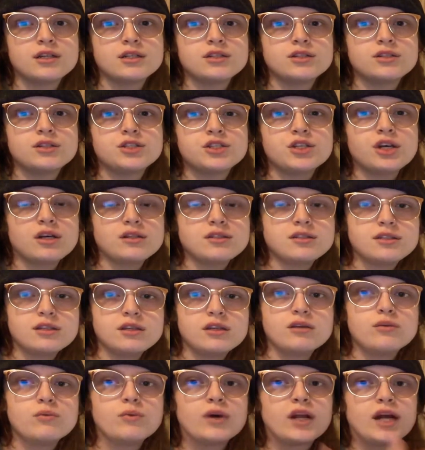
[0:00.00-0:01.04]
did y'all
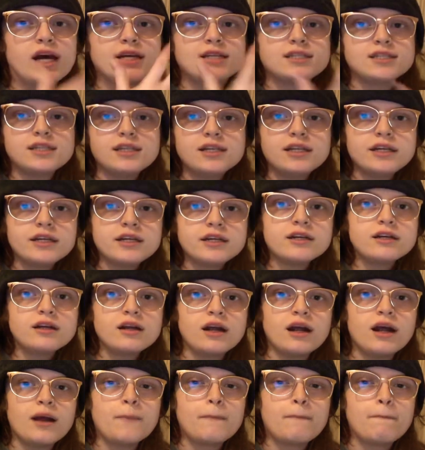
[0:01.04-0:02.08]
see what I did here?
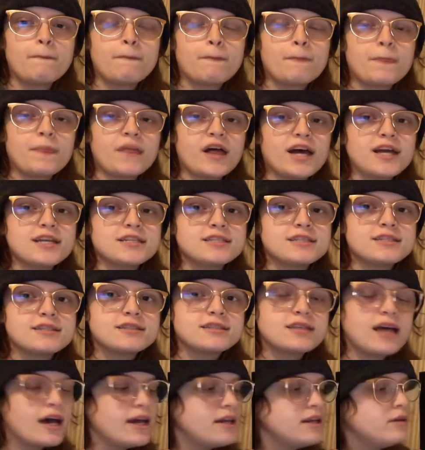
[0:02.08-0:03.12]
I
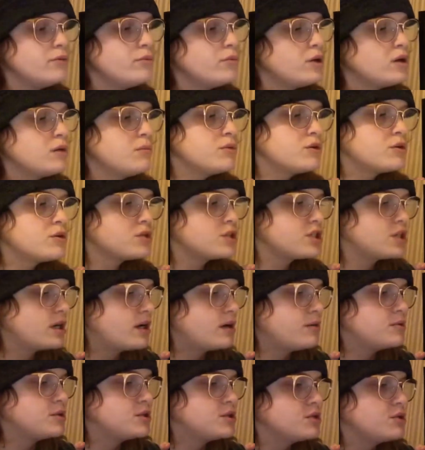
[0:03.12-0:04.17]
decided what emotion I
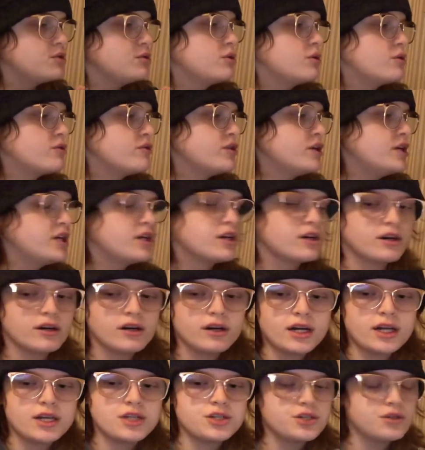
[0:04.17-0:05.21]
would do over here.
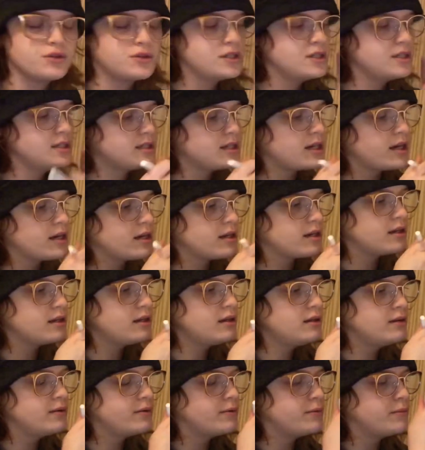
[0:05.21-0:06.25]
I chose excited
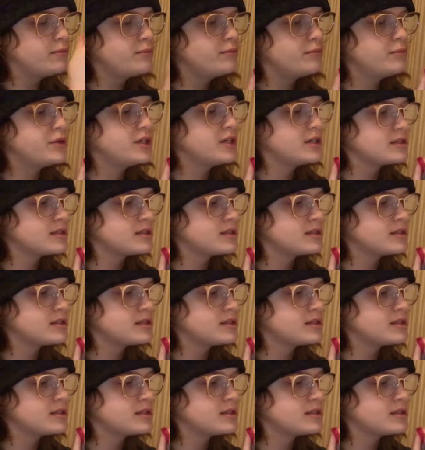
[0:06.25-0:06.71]
because